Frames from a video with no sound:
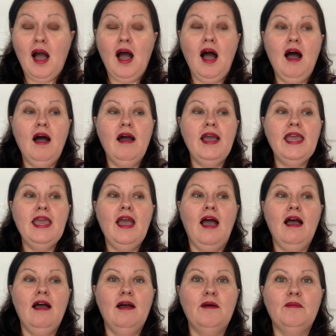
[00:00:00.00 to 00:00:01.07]

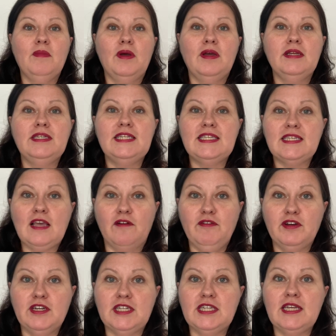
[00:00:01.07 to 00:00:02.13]
I
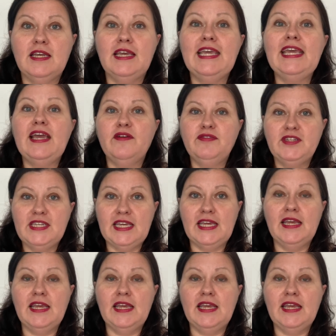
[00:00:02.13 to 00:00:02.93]
discovered EFT,